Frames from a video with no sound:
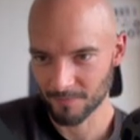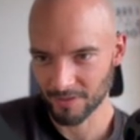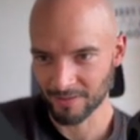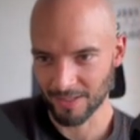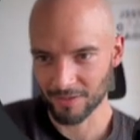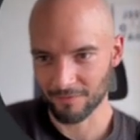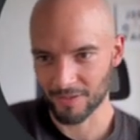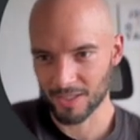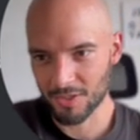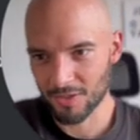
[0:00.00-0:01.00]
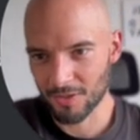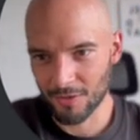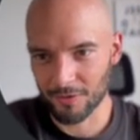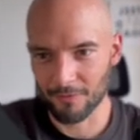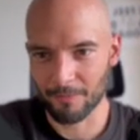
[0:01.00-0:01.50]
Selling the vacation,
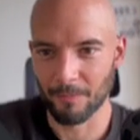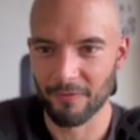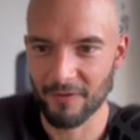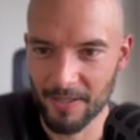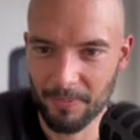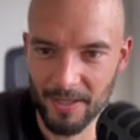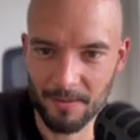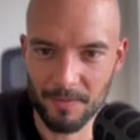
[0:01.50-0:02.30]
not the flight plane,